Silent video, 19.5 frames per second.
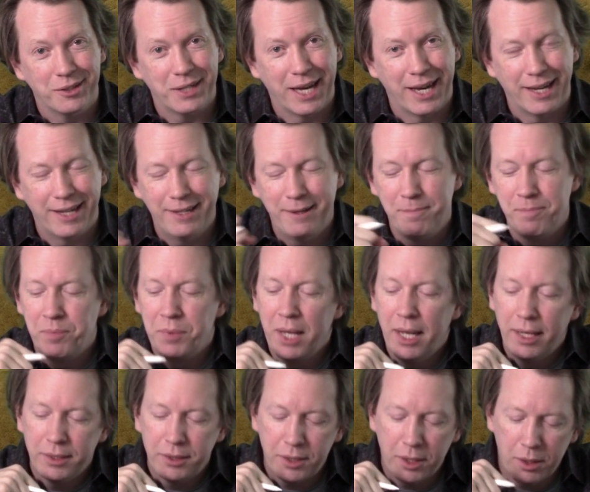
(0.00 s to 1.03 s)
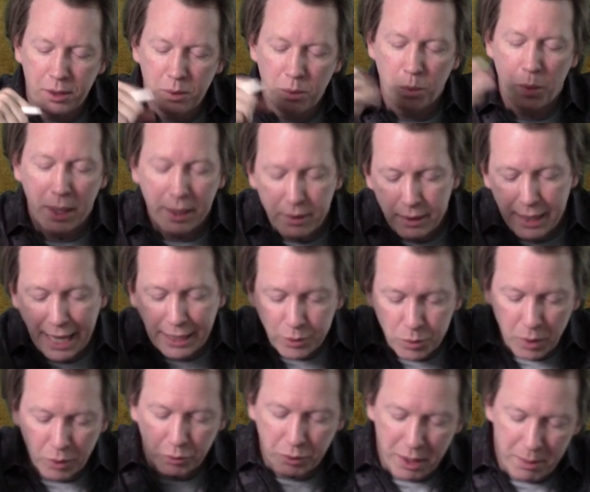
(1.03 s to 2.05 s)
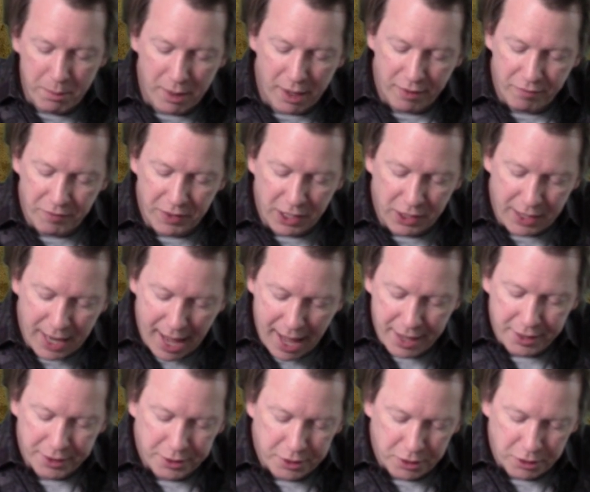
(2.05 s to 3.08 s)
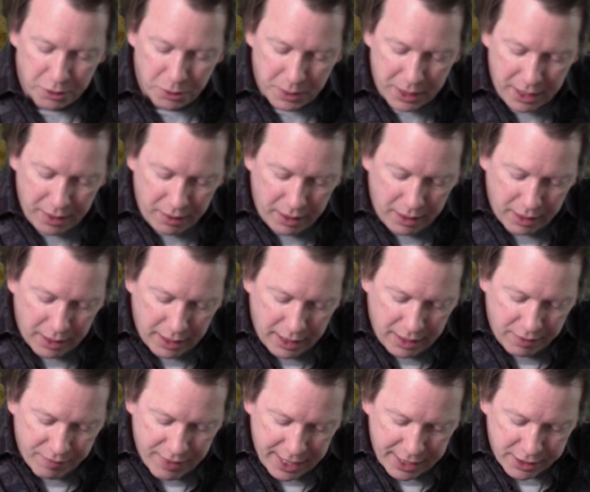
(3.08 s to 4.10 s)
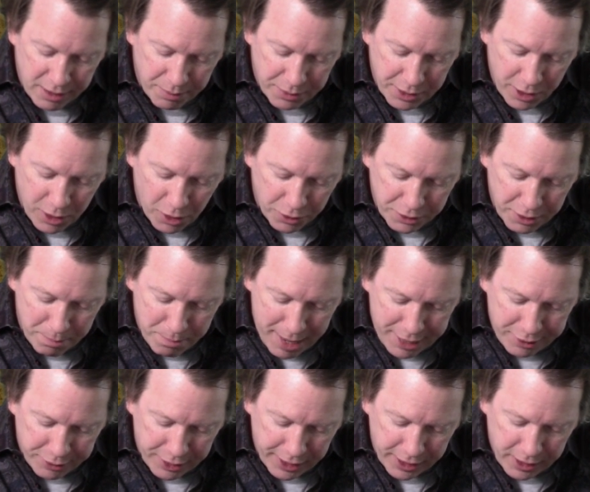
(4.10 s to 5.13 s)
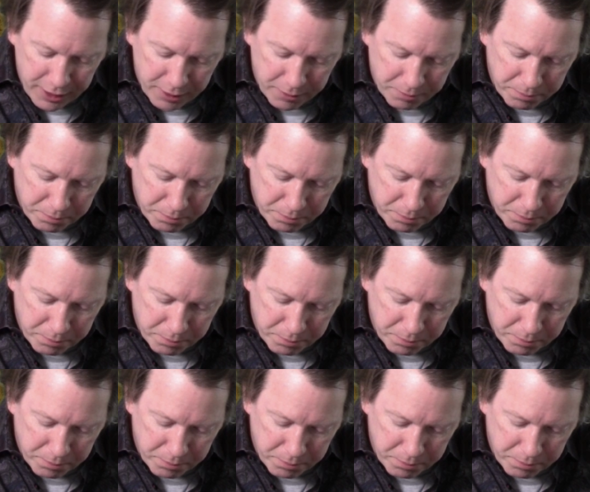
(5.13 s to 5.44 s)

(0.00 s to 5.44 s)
okay? So that's what Riemann figured out how to do. He invented something called the metric.